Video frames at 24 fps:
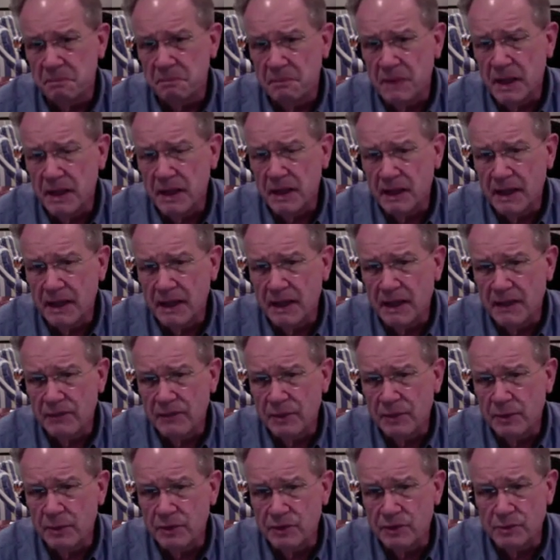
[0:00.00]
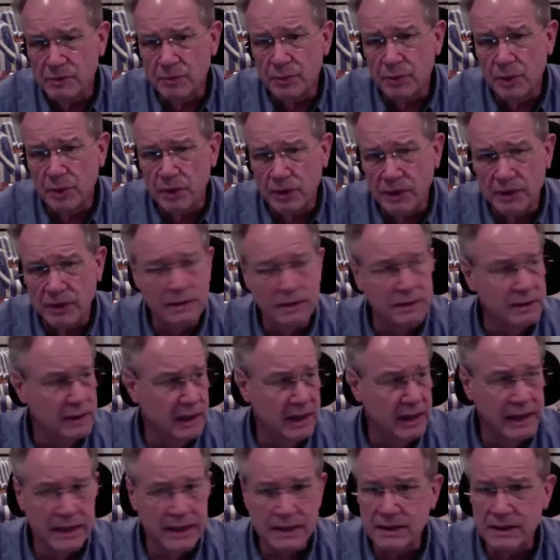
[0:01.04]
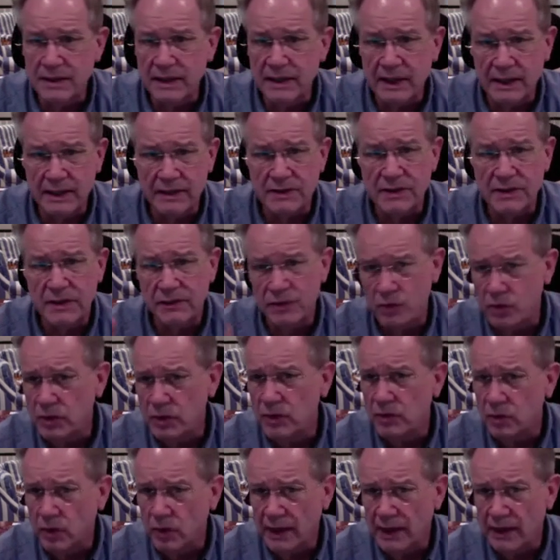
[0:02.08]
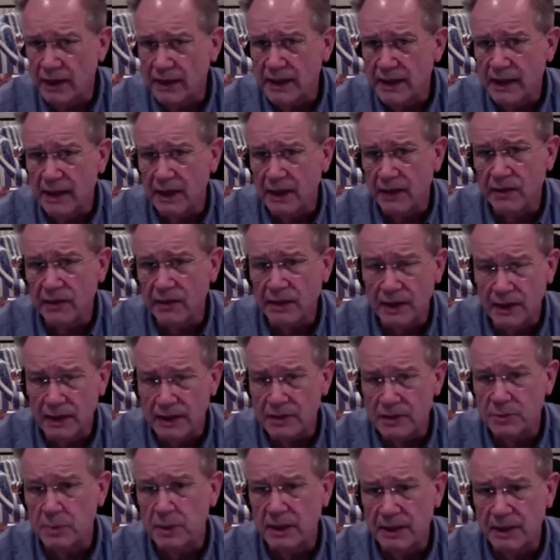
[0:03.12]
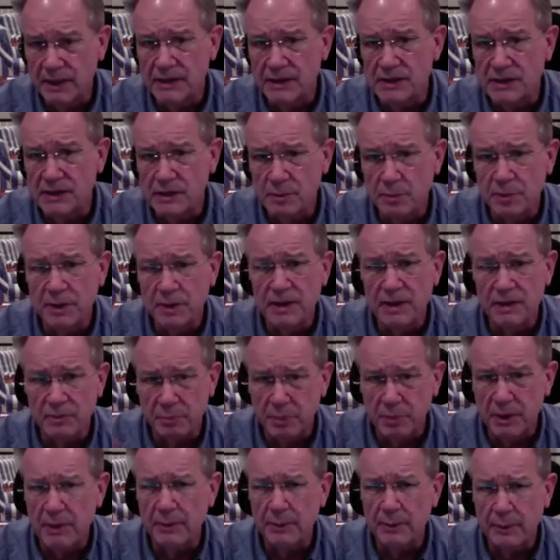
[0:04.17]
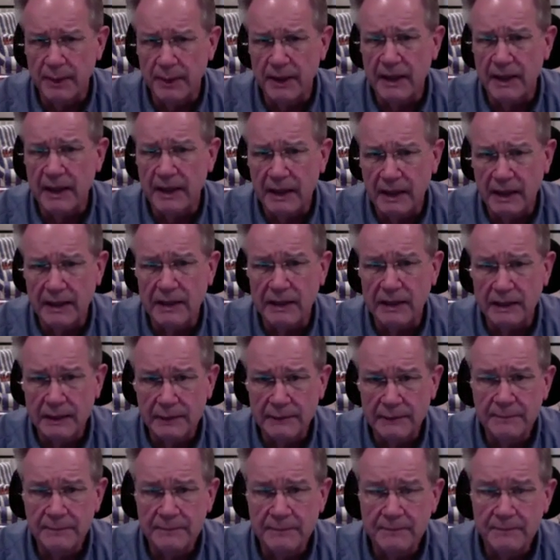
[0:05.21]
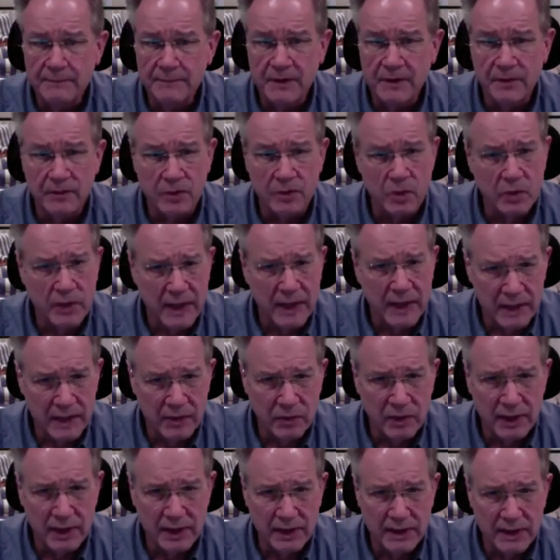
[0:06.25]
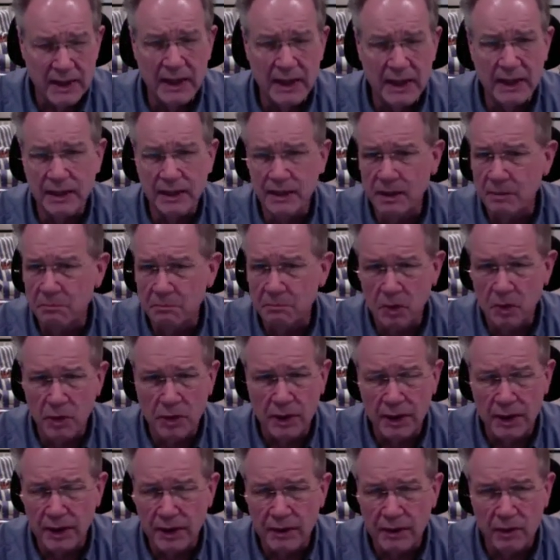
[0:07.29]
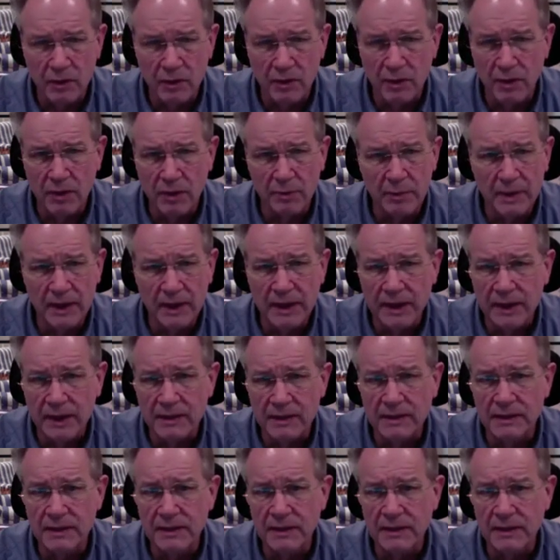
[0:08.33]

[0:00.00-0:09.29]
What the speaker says: And I left the most important to last, and that is if you can write it down and explain it simply, you probably got it. If you can't write it down and you're moaning and groaning about it,